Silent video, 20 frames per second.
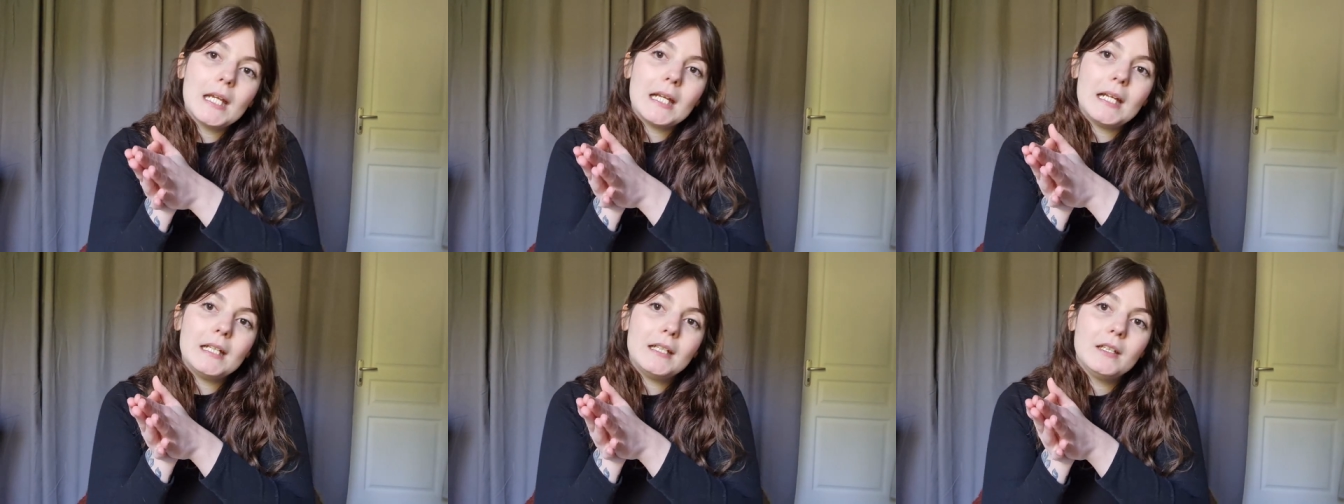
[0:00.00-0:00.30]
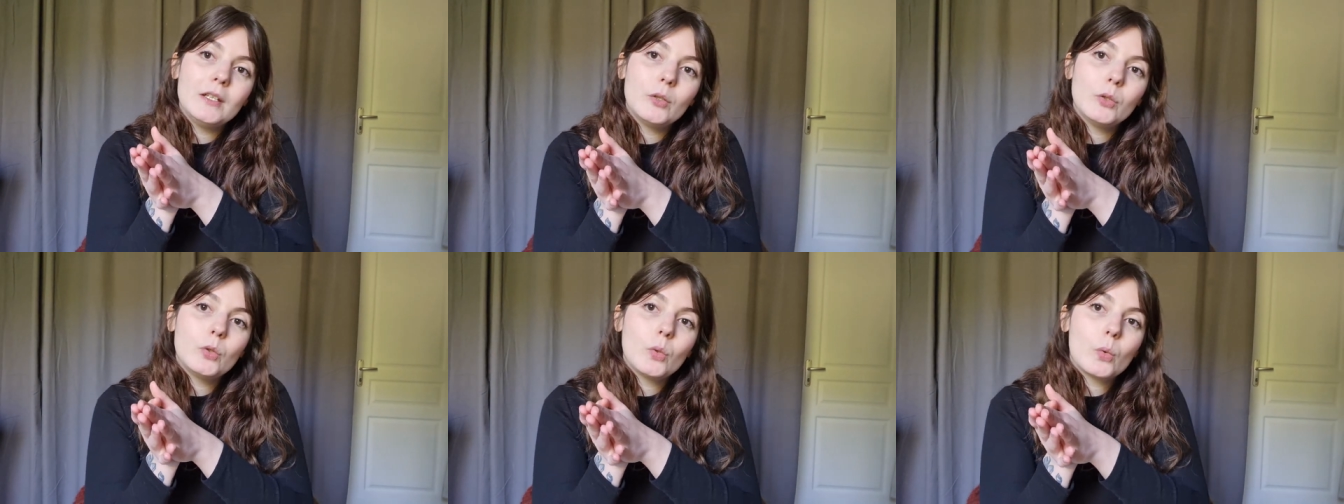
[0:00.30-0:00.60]

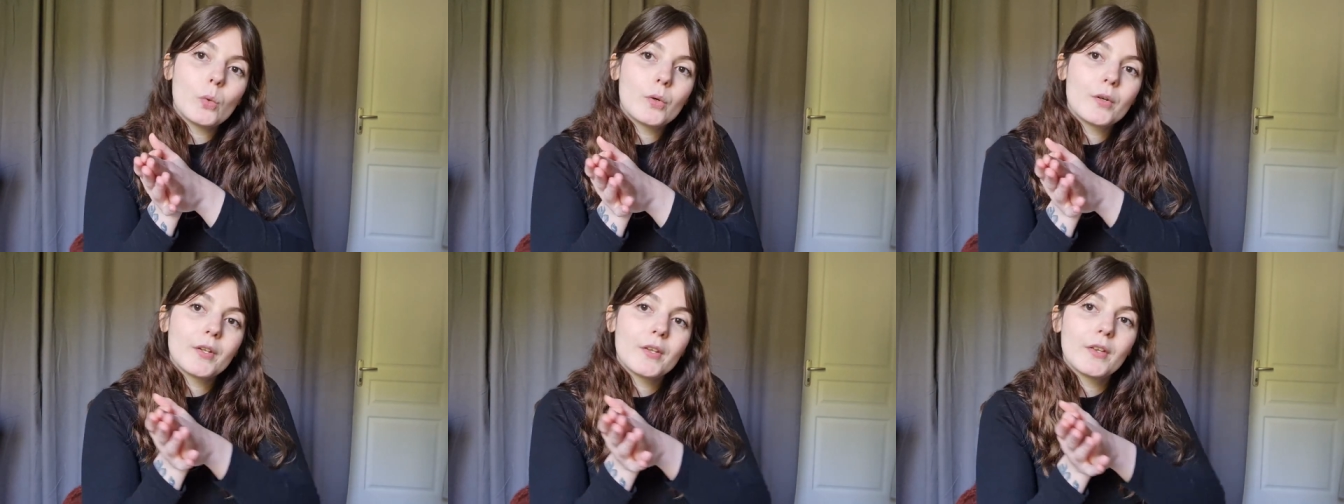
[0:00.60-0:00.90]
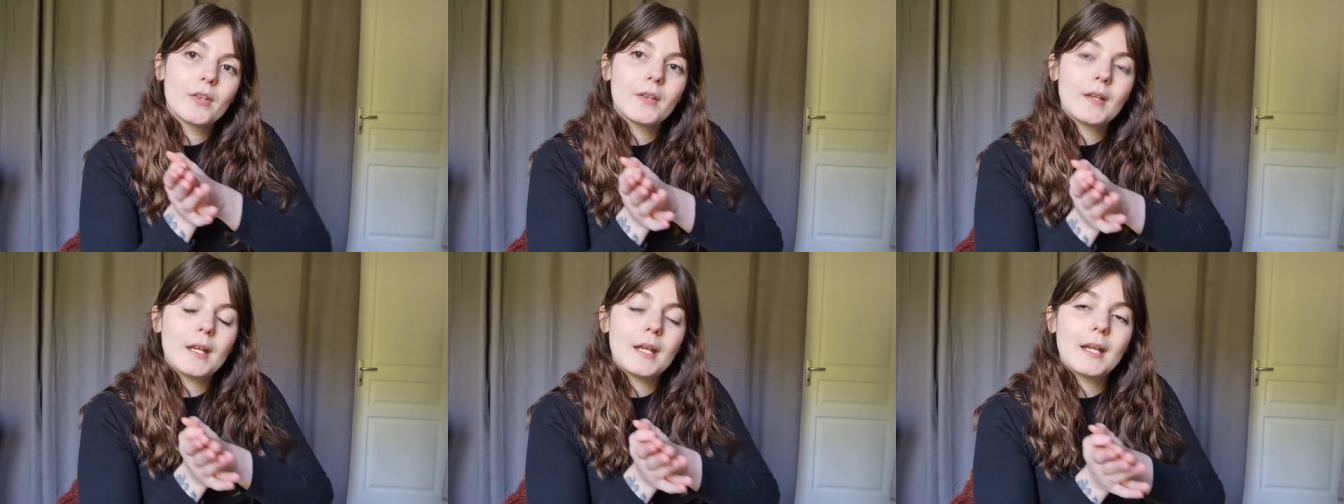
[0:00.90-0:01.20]
in the
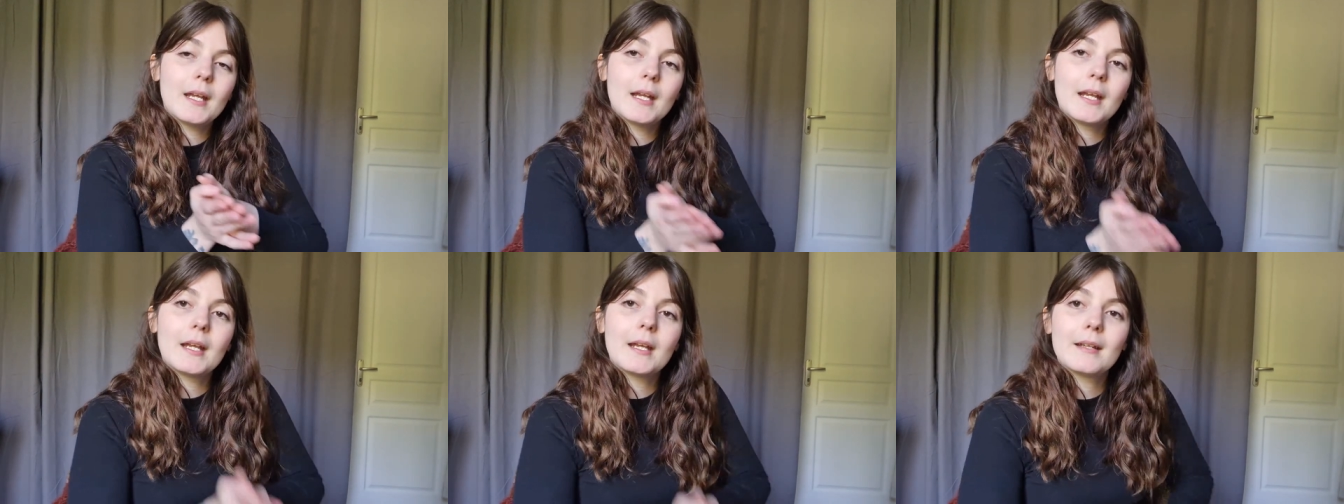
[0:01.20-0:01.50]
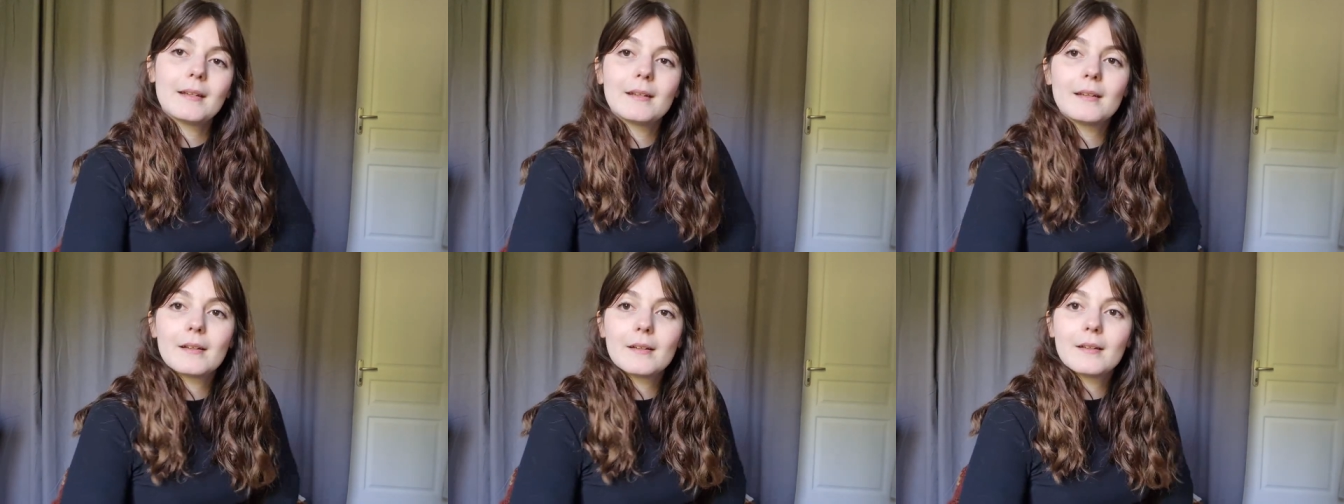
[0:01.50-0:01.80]
north,
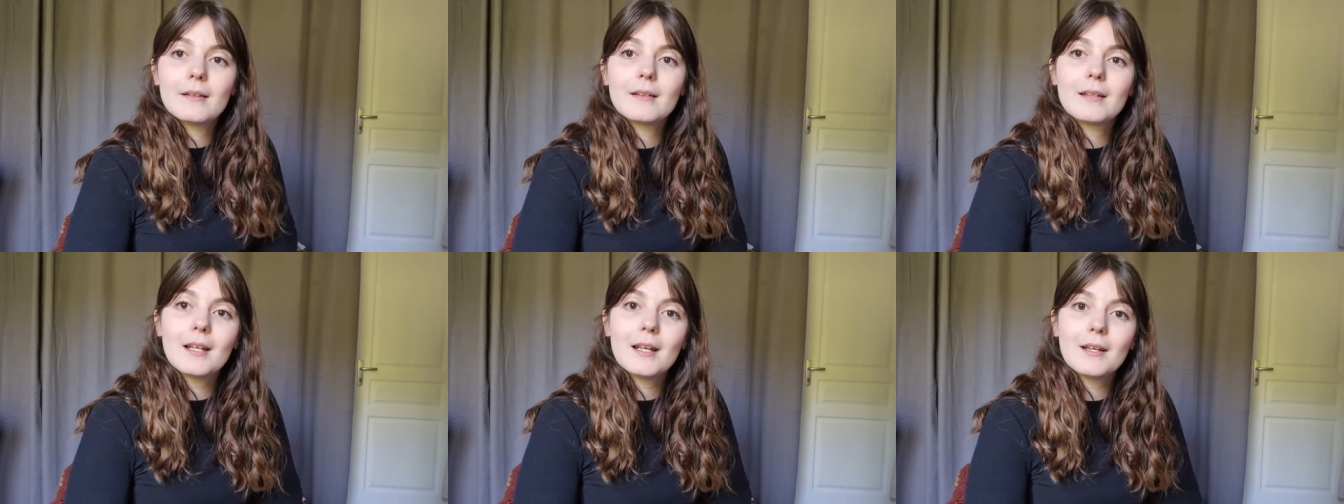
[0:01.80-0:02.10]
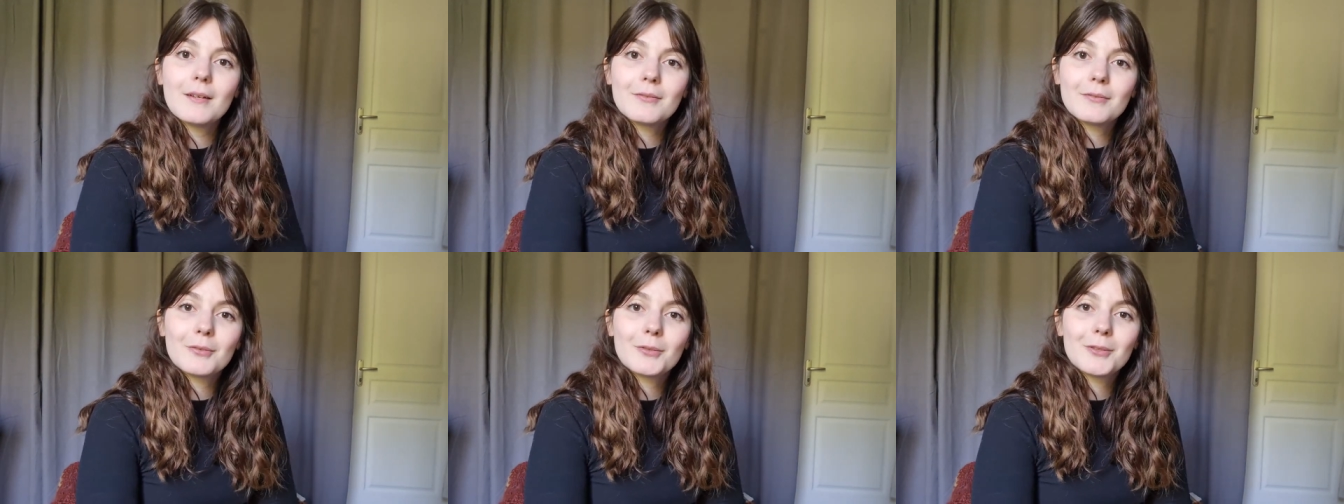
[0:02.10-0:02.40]
and yeah,
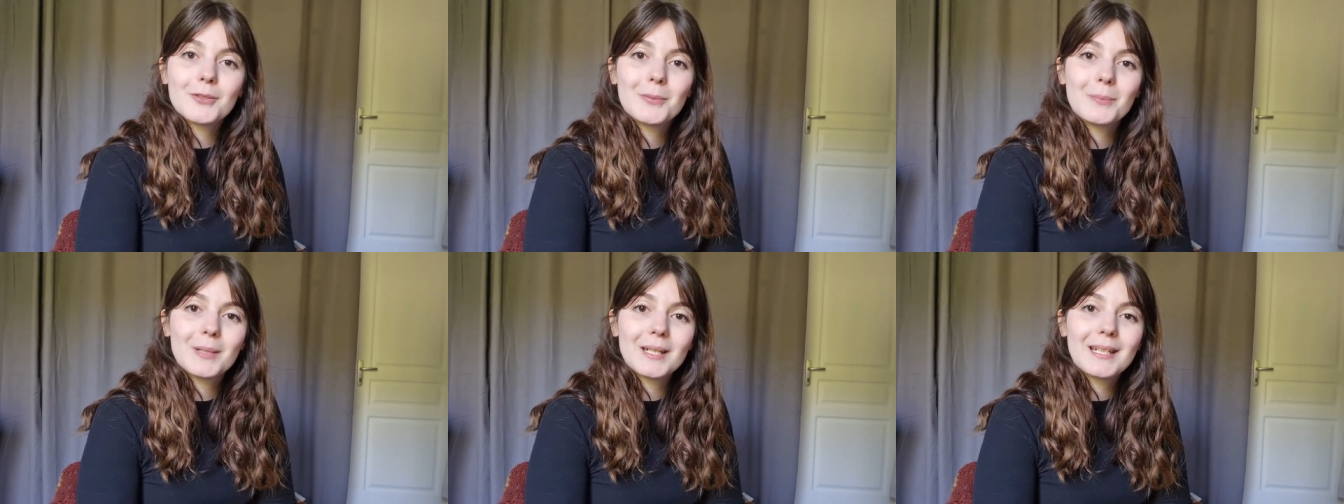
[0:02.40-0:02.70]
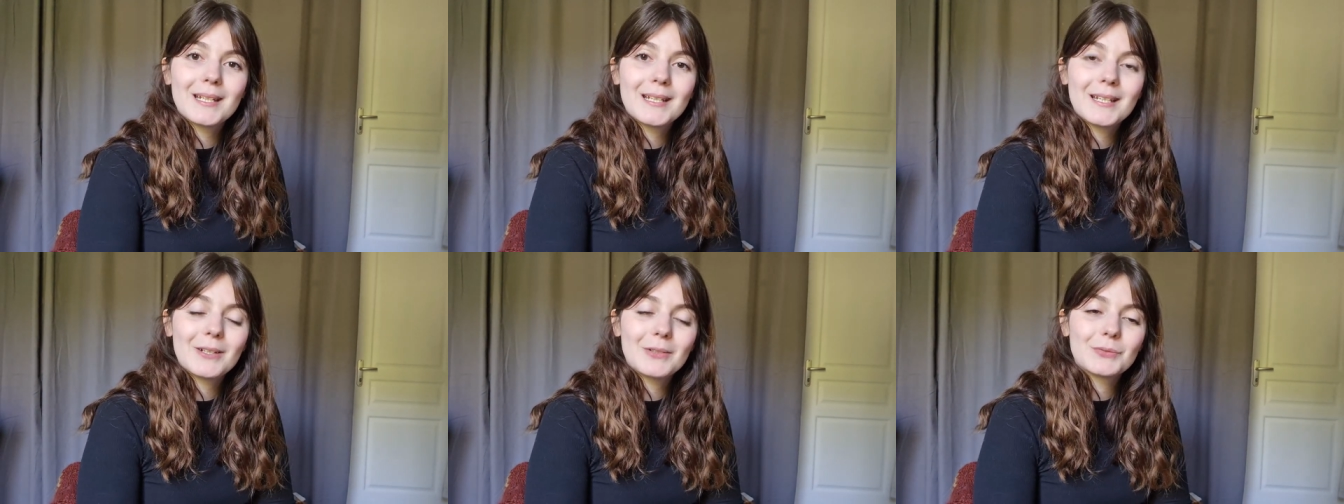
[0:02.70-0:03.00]
for the
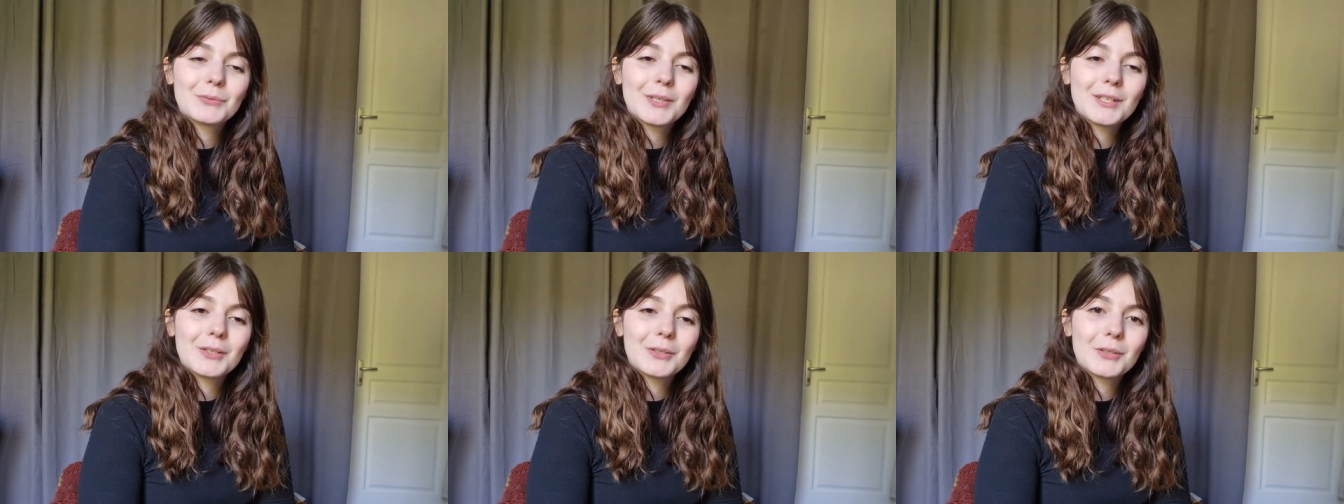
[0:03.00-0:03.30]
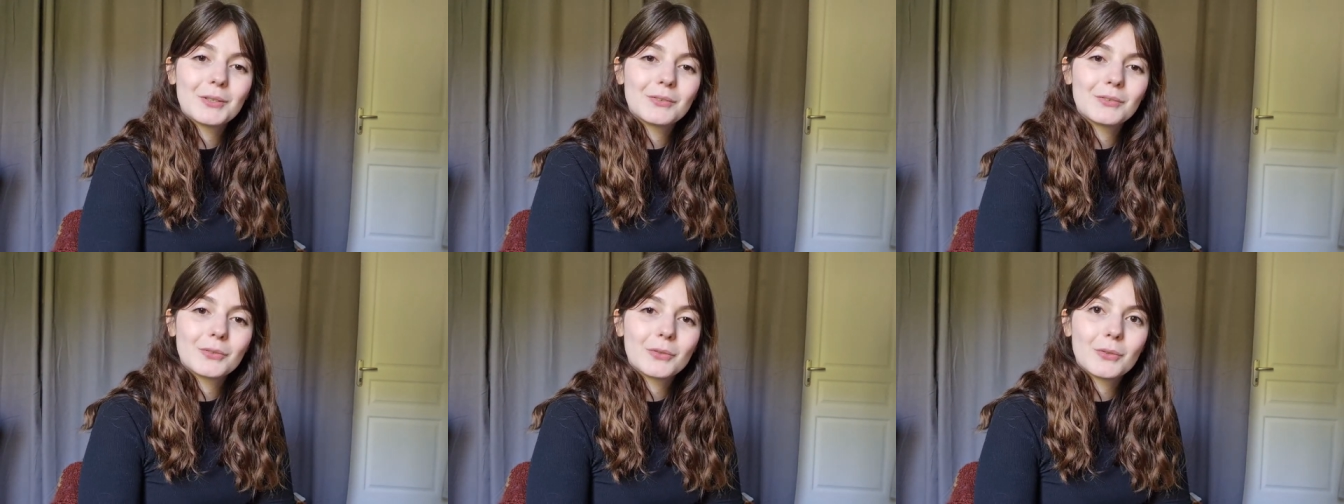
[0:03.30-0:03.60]
beginning of
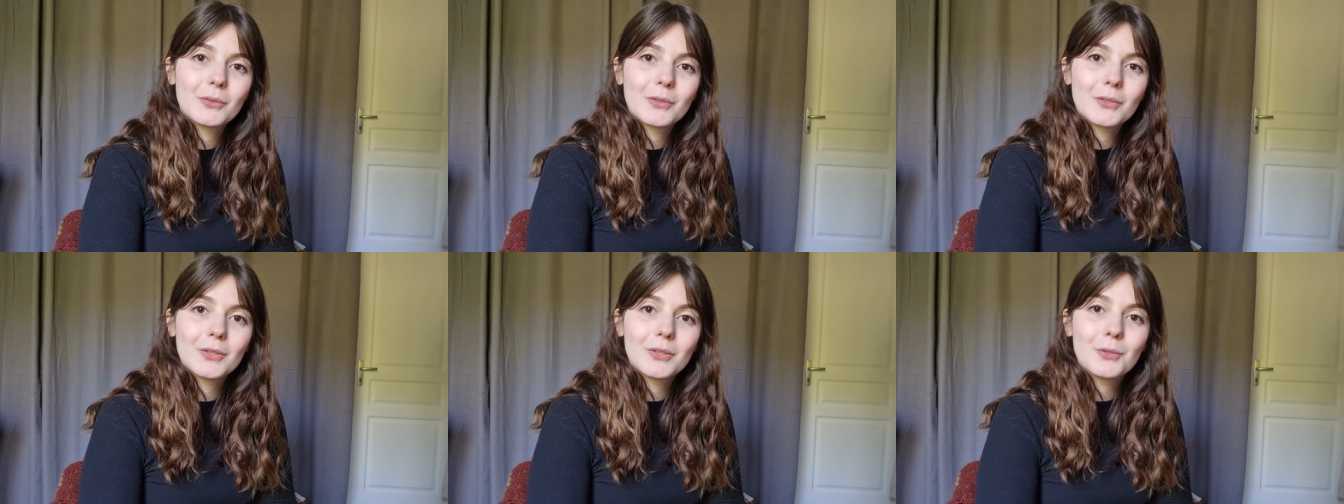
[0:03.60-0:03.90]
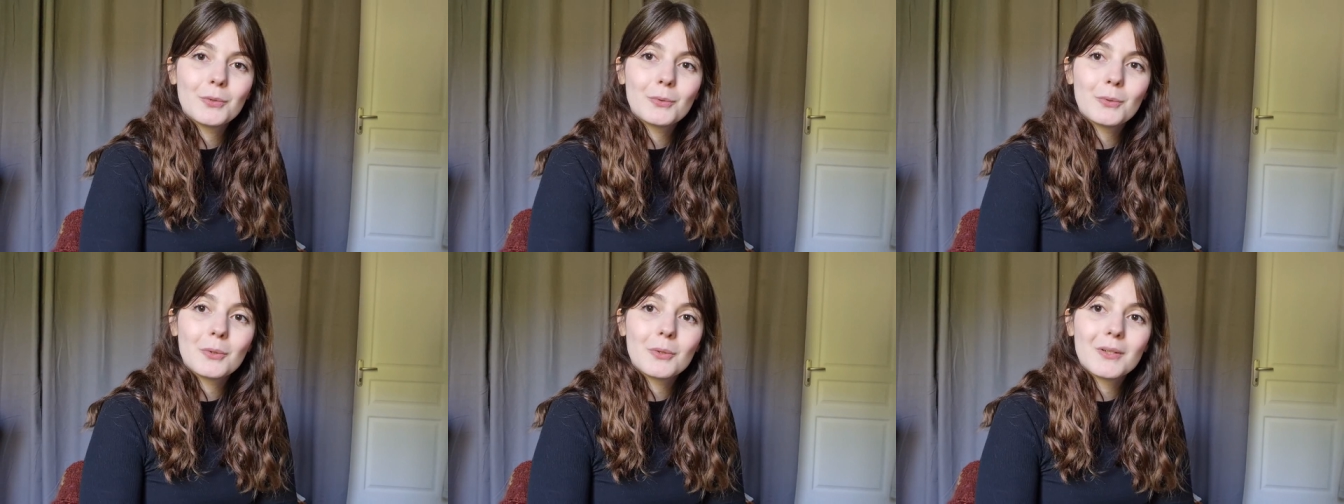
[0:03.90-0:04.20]
winter for
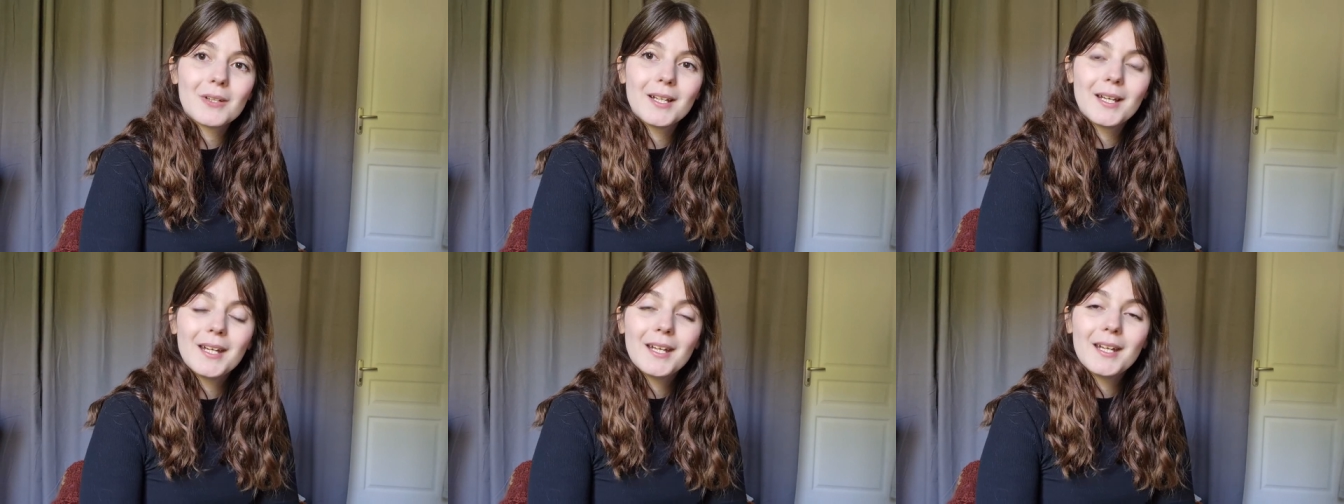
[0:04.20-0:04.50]
you all